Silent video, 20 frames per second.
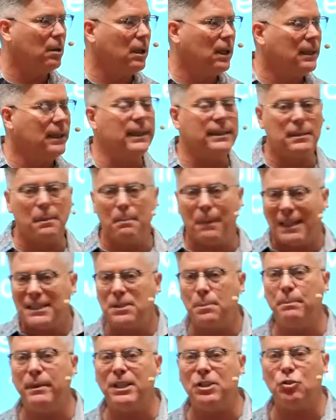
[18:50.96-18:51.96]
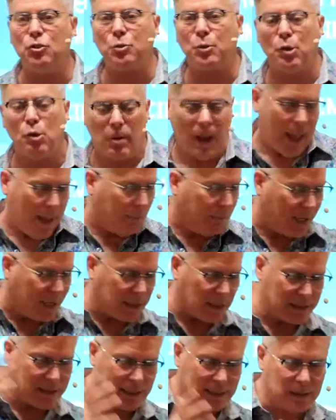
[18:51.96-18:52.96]
This must be true
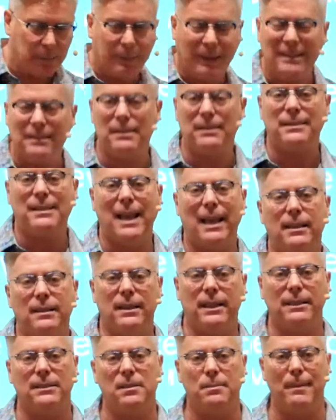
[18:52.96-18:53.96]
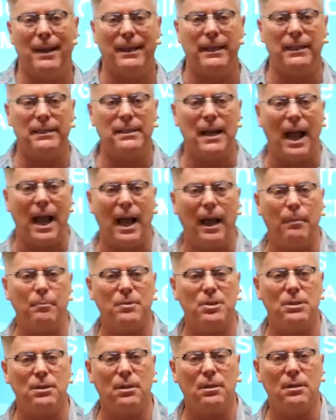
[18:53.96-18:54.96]
because it's been said this many times.
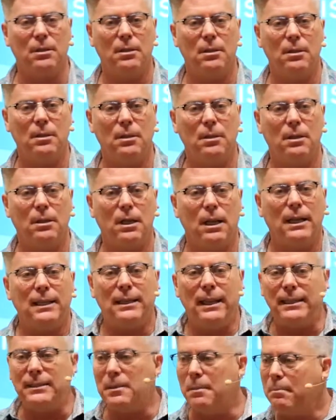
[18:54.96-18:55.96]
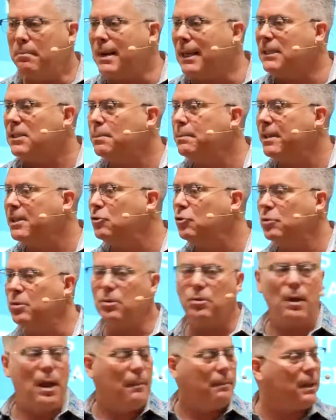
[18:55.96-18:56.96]
This must be
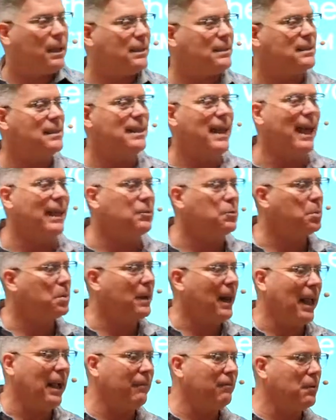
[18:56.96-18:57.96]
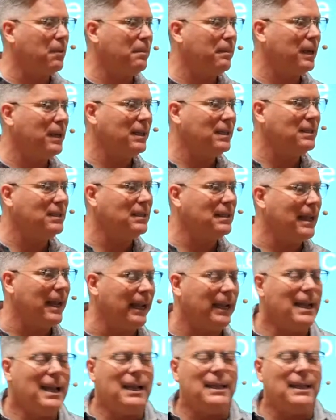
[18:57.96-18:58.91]
true because that's what everybody's saying.